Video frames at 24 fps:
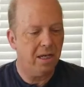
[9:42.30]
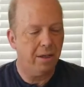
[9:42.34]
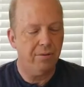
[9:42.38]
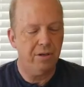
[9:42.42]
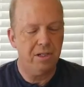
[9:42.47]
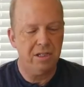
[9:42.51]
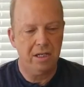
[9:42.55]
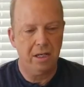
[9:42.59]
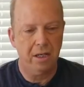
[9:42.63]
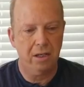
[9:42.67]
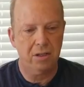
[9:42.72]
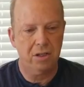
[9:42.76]
I
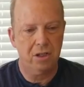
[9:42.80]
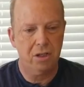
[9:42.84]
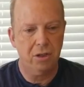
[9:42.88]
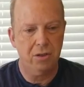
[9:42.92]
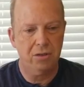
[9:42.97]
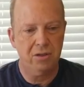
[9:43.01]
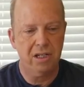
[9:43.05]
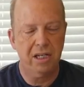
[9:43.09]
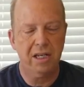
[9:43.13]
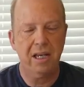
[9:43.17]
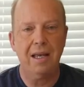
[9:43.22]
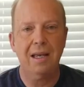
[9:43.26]
would say on
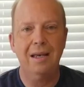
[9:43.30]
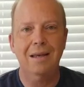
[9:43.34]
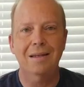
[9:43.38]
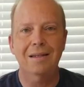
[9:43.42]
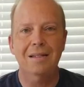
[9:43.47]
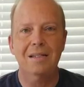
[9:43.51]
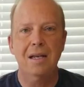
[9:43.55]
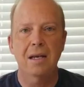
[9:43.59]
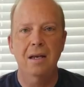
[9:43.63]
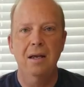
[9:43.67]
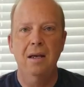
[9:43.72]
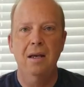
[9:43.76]
Susie,
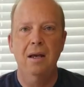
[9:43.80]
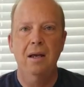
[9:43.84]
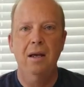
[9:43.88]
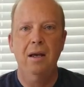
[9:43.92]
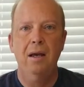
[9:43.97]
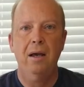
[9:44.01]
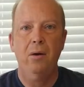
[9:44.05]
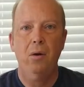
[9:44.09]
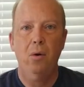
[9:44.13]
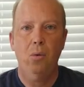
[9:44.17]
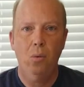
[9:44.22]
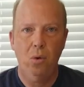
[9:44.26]
is
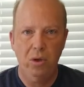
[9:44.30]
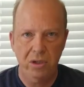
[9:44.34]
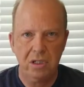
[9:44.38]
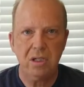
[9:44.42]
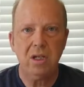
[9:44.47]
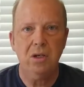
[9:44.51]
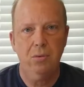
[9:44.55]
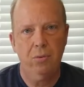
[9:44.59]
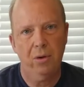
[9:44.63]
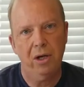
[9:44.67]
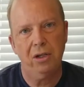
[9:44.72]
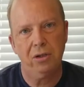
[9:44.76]
once
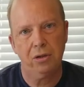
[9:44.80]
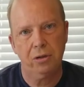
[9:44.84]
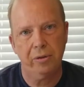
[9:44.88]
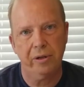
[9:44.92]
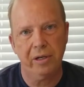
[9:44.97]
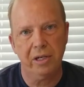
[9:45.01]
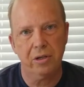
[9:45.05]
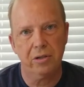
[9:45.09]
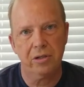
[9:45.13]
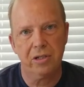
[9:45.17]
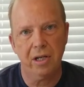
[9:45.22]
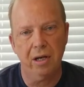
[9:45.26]
in a while
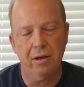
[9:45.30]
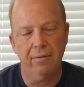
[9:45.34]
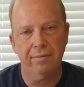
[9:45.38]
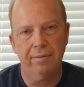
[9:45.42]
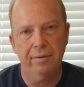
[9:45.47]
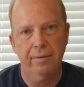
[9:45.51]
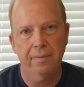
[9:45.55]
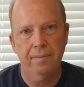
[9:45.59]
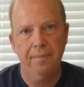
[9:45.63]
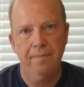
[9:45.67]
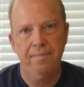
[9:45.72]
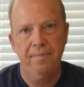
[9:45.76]
treat yourself.
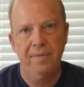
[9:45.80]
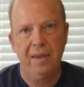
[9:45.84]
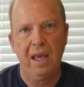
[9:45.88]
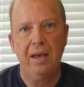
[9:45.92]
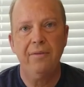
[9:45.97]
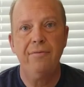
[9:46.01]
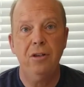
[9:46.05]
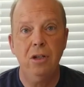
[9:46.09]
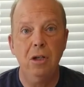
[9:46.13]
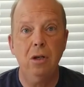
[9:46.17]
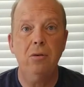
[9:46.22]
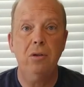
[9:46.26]

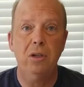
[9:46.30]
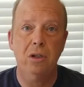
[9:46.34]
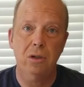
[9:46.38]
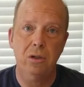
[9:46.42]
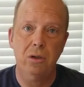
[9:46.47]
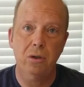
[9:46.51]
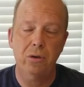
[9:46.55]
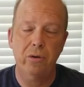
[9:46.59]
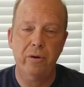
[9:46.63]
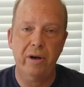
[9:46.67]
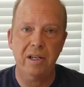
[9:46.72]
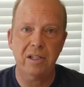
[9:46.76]
If you don't, you
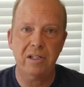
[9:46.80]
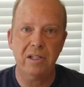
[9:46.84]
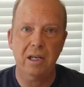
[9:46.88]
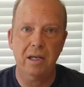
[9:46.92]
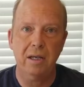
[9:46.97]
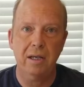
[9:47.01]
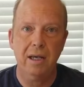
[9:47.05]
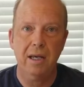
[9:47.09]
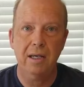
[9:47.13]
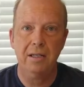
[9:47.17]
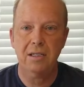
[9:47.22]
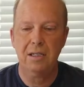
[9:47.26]
go crazy.
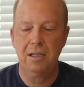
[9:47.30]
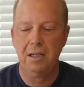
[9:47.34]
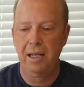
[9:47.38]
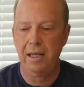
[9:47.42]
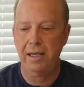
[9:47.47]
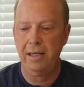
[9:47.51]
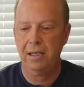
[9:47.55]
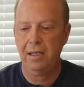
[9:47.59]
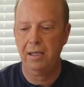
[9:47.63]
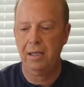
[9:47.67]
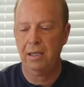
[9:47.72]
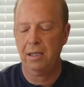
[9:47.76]
It's
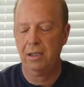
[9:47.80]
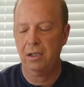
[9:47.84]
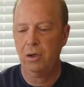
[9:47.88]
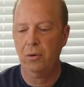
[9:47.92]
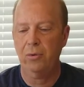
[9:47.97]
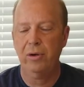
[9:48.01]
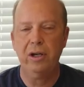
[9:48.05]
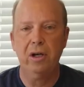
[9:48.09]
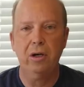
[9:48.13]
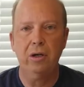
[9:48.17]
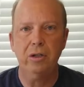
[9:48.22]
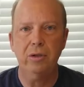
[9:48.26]
like
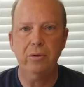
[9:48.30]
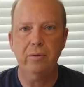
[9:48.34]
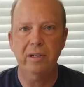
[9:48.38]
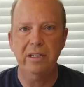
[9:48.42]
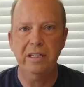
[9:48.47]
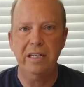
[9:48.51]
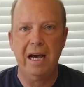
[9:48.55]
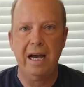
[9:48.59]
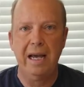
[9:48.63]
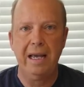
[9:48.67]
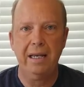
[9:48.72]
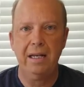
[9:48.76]
going onto a
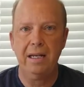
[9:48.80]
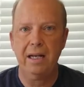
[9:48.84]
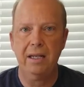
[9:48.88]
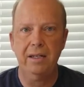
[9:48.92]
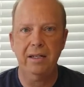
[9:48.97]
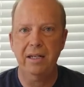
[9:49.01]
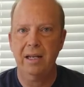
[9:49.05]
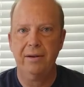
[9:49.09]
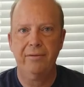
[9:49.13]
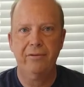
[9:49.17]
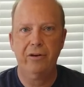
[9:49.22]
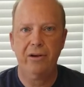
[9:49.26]
diet
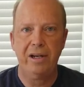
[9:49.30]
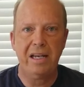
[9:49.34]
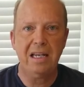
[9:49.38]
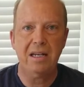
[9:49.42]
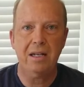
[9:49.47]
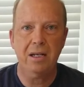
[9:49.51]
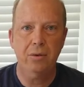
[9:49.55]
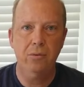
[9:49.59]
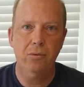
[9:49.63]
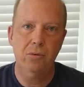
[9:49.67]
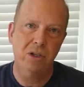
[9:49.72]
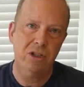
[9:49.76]
and never
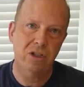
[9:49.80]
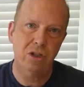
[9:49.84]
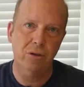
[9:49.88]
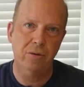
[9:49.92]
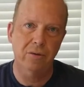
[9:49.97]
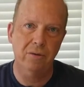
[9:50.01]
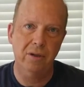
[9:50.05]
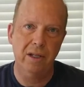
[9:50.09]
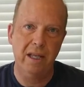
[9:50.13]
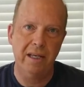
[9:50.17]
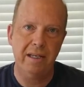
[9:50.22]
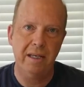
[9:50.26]
eating what you
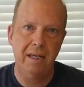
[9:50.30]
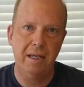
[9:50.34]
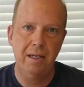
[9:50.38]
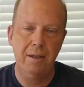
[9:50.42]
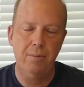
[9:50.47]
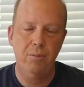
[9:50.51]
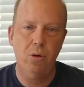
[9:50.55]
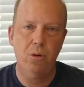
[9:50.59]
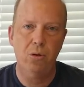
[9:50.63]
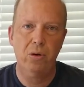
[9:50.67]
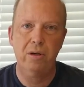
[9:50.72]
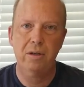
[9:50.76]
like
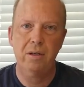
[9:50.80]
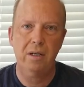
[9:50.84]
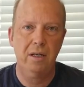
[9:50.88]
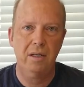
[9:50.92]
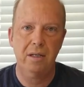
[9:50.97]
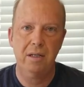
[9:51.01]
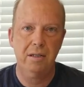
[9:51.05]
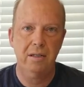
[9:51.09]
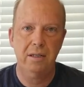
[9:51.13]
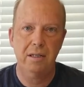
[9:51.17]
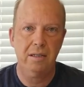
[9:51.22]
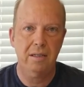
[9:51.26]
anymore.
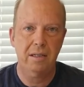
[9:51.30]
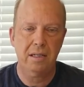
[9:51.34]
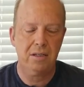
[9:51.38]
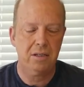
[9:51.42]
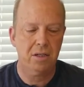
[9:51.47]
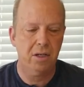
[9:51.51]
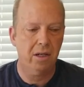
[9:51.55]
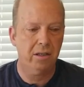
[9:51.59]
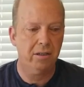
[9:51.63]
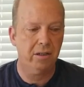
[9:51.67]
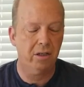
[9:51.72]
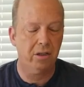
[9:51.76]
That's
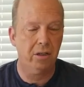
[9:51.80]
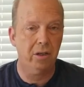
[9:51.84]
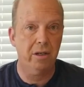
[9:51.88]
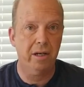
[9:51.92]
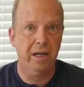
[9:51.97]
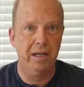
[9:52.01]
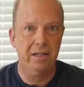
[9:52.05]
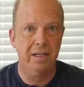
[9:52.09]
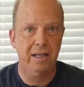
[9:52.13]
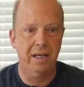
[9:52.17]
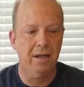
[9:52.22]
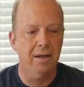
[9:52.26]
not a good
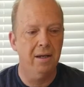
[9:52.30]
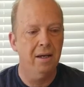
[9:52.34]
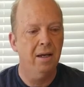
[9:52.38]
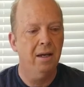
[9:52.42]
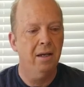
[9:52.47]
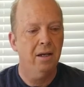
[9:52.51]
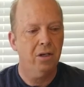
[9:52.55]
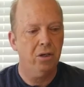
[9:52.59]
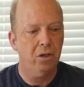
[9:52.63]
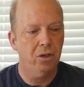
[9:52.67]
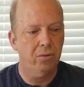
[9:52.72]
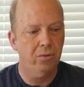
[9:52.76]
idea.
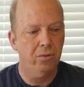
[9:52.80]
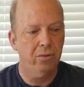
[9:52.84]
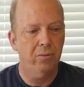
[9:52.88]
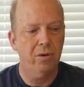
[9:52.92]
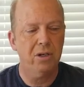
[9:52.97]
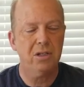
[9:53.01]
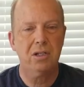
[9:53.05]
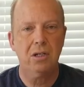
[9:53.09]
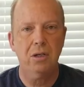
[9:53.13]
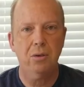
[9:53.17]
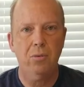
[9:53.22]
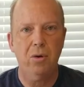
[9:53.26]
You,
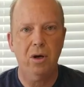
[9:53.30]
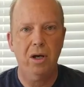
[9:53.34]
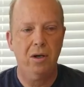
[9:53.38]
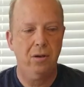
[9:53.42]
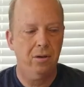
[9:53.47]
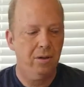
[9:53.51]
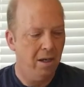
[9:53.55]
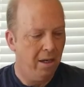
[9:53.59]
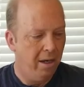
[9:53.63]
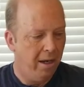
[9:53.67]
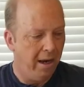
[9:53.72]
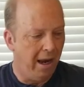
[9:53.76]
once in a
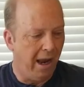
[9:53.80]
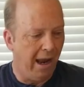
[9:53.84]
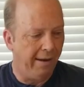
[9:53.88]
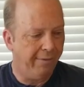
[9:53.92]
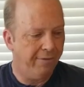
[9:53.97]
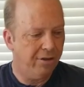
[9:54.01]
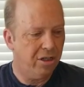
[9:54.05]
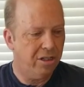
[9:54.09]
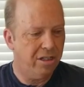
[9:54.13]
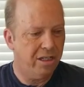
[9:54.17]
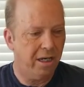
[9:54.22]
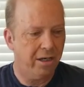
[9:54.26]
while, have
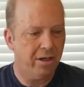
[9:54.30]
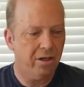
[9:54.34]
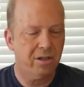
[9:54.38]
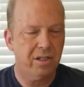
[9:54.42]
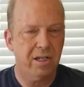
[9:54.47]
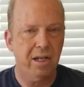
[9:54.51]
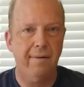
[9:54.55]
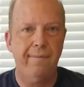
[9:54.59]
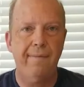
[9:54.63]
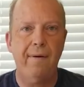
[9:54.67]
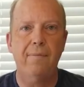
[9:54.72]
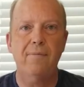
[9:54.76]
to set
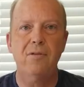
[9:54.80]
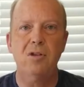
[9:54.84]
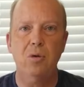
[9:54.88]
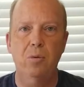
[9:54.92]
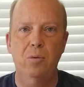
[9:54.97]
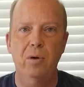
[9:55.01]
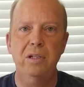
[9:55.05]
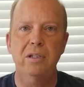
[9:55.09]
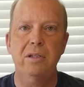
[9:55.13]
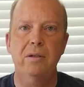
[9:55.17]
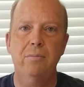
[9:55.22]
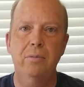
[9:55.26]
yourself up. So
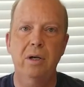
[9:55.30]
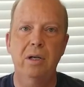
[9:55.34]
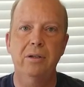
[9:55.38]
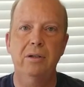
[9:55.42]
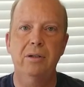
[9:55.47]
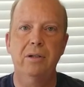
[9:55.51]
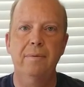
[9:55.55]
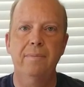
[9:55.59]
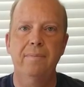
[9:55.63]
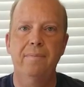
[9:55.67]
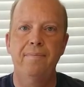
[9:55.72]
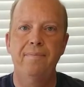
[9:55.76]
once a
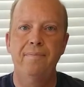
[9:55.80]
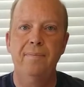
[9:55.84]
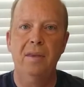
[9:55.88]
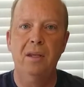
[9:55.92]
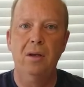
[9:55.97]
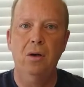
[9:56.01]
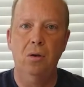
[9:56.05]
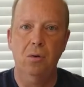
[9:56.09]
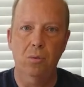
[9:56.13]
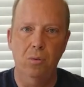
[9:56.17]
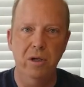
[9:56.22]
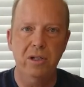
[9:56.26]
month
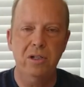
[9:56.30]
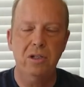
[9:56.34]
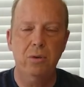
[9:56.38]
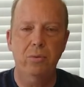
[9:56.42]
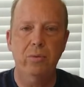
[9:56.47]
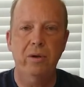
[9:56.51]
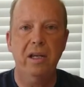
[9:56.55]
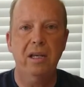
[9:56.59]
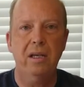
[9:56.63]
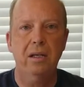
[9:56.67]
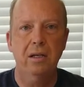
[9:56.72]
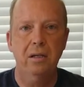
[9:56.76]
or once a
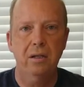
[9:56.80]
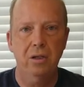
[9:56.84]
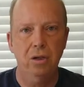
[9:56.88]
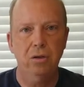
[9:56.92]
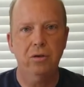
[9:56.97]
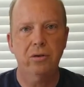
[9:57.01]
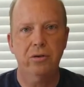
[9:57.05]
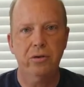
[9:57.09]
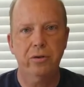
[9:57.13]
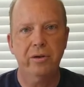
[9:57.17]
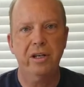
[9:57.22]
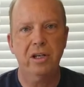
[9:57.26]
week, you
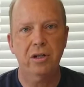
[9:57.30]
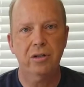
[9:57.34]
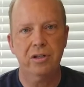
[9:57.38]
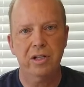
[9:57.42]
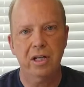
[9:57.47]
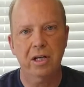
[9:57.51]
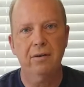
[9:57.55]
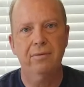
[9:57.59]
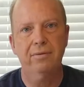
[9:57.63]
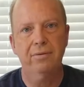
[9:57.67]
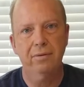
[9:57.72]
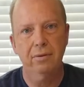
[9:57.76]
can treat
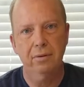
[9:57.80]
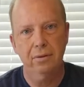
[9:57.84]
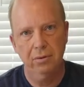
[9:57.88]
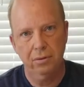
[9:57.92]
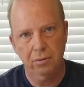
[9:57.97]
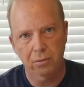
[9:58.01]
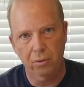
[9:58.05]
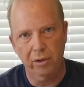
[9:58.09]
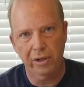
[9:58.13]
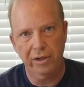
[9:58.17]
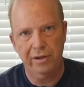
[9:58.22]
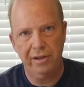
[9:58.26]
yourself
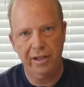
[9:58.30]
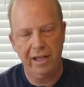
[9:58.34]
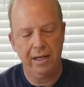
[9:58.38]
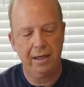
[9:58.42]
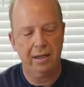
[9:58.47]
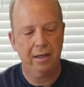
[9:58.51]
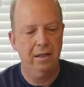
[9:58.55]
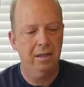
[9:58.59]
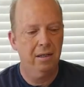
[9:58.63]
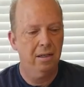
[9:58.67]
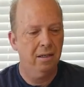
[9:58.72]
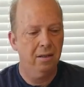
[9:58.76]
one
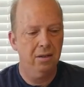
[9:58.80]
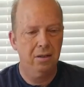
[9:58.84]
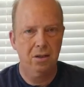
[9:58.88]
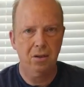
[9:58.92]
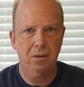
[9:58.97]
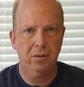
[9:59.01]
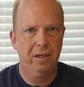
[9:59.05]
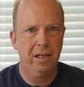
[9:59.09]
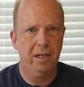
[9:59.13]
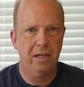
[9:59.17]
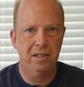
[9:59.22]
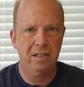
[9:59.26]
thing.
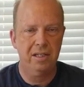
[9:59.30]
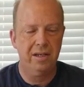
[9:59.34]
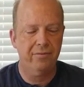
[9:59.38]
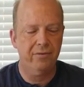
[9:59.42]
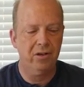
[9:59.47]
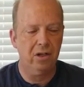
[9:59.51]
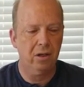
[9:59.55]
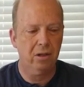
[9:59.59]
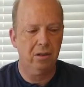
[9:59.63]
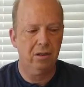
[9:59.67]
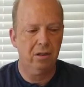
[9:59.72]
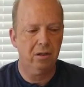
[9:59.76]
Don't get a
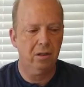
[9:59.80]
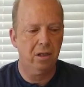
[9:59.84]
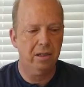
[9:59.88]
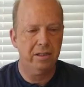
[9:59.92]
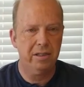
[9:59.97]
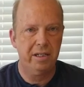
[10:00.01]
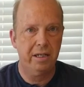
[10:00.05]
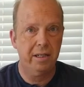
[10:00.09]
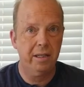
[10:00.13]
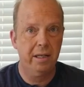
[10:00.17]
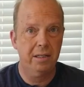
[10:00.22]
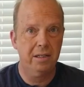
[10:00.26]
$7
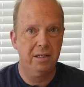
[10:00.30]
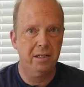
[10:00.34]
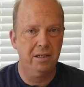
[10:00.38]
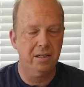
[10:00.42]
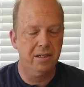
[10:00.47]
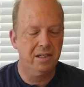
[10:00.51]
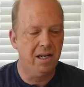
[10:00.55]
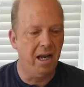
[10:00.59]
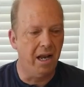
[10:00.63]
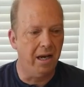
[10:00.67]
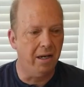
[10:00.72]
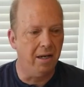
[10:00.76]
latte. That's
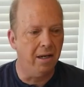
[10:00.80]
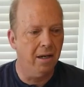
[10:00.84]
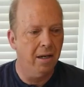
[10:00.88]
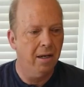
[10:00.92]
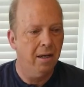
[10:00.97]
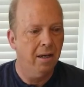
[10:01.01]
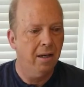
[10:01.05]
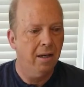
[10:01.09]
insane.